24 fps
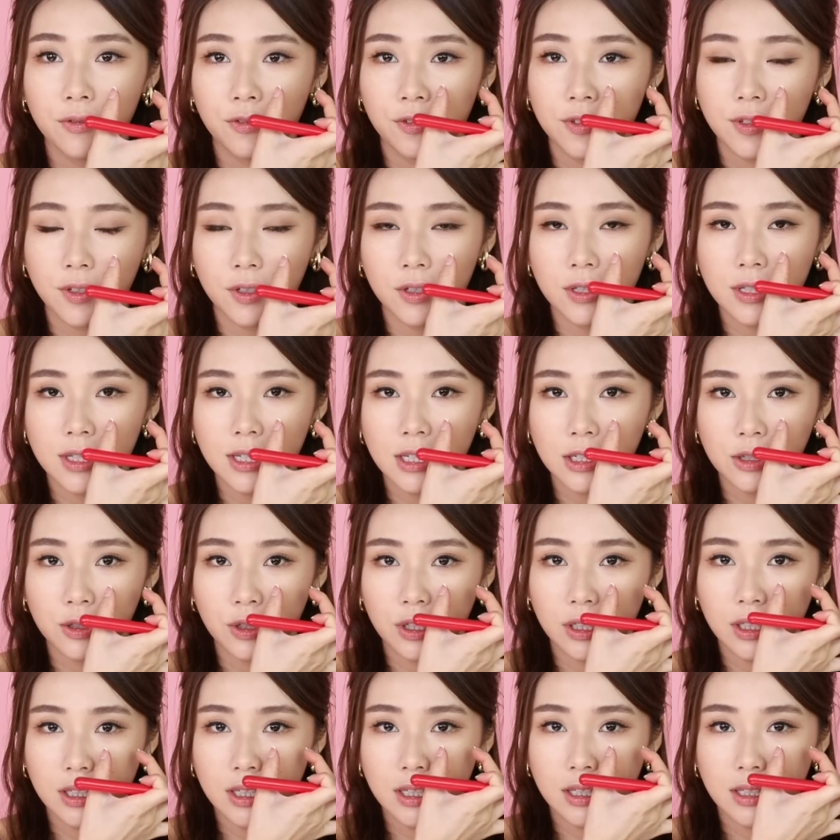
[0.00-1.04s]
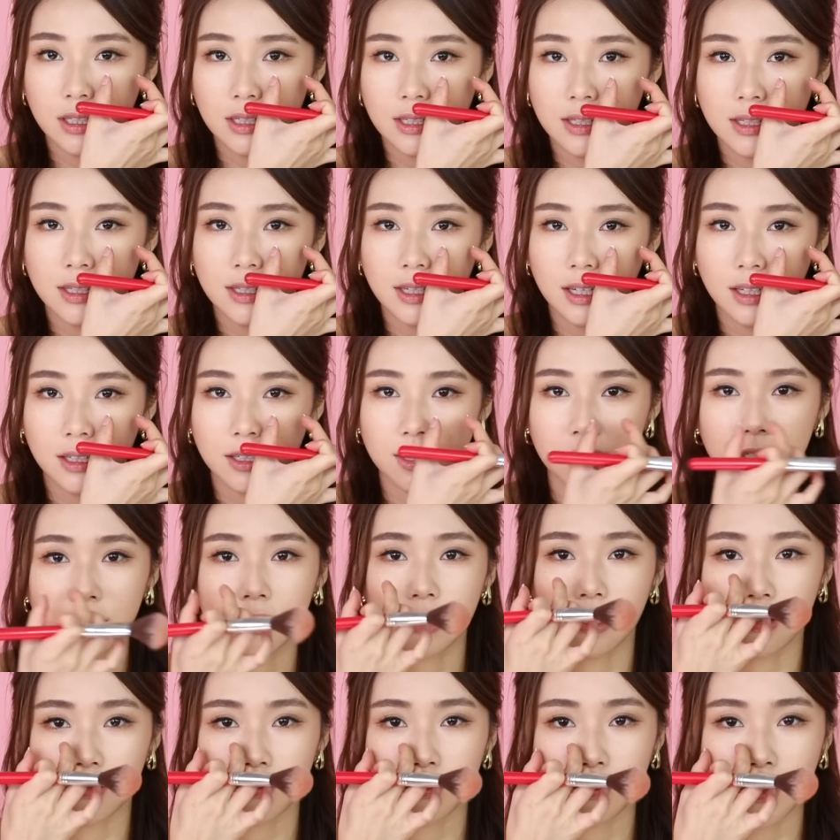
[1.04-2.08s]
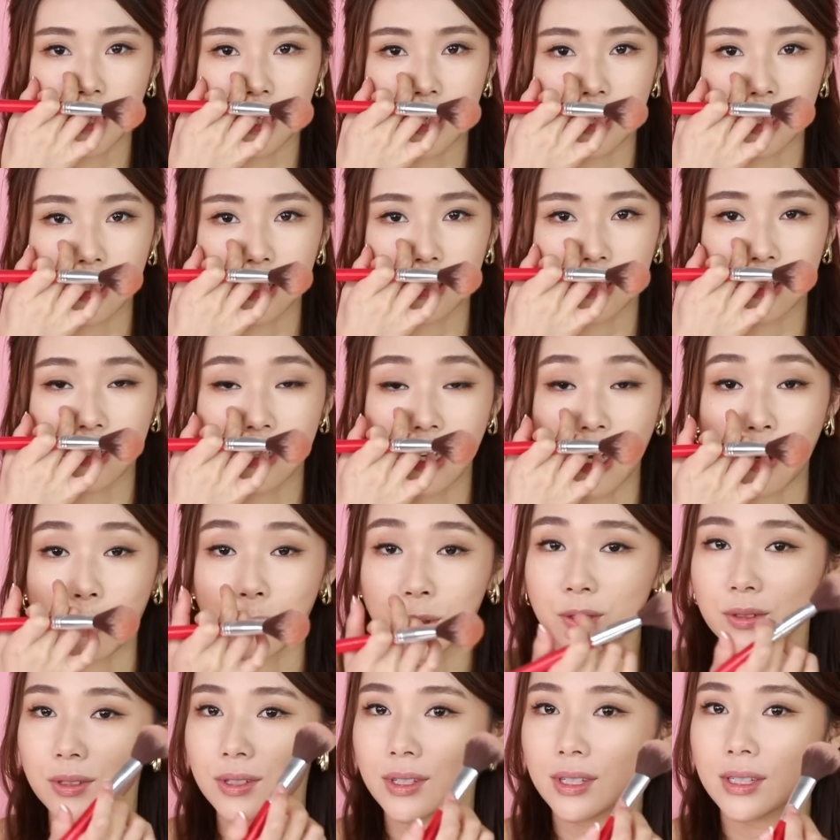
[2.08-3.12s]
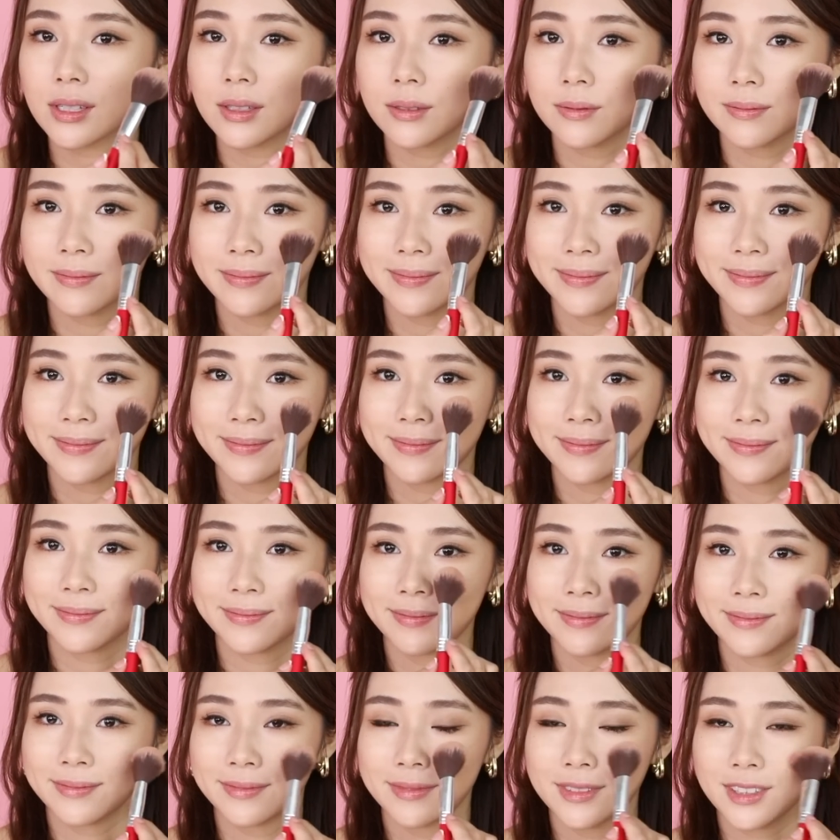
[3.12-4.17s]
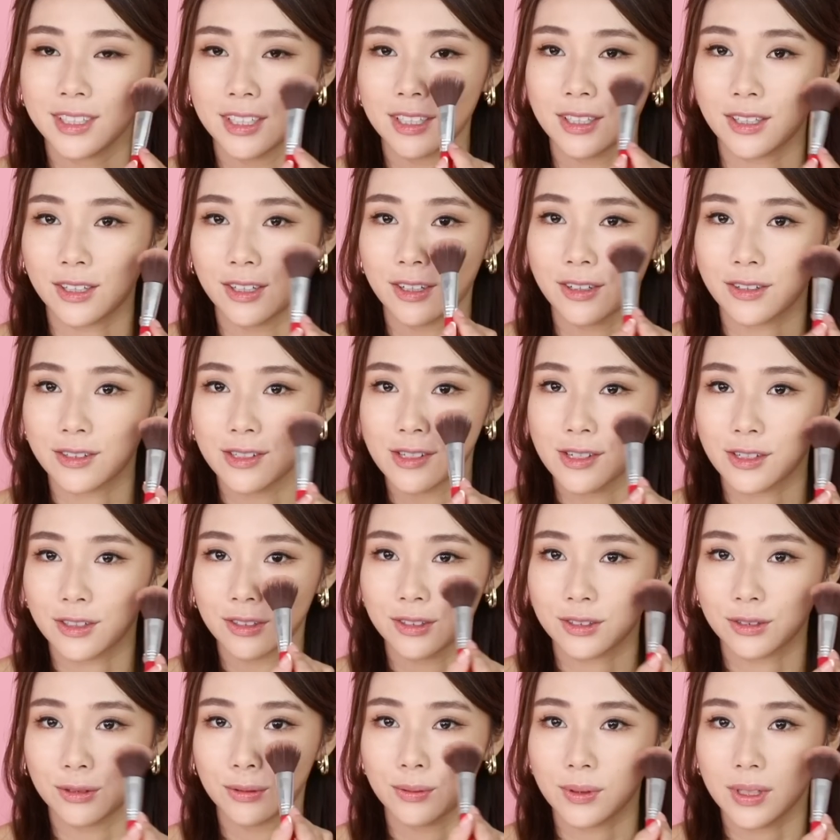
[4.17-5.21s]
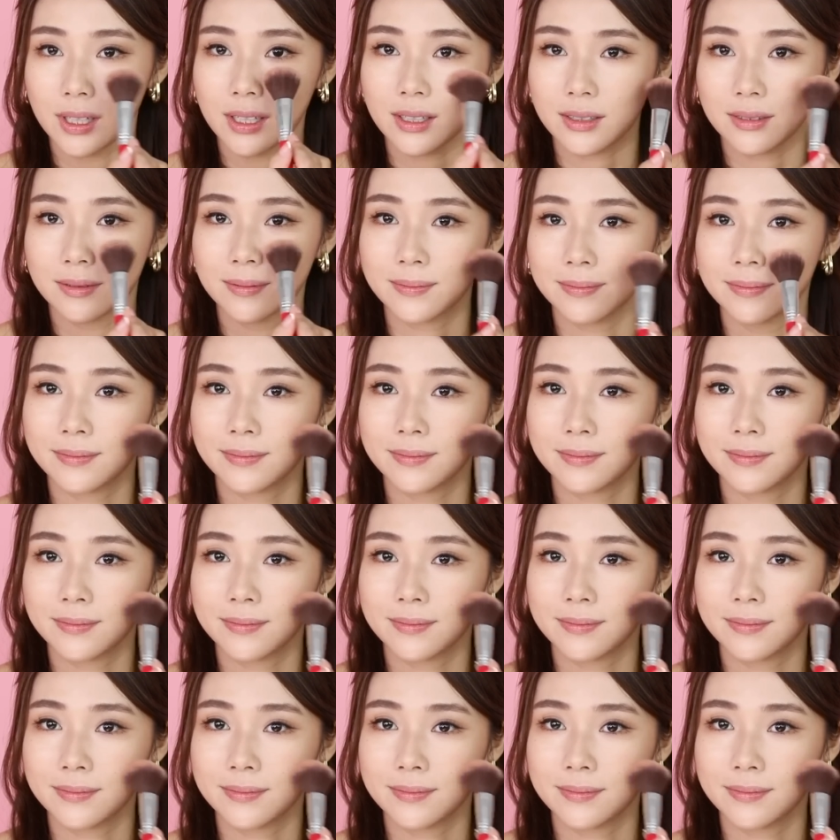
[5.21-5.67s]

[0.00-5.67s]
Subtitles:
of concentrating in the center of my apples in a horizontal way.